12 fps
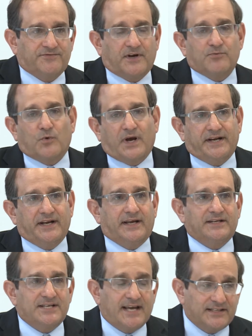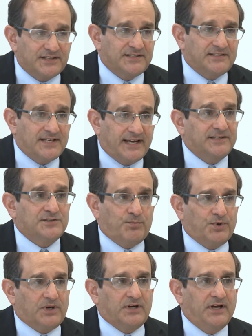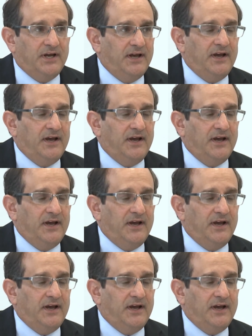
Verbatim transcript: If I'm writing a te textbook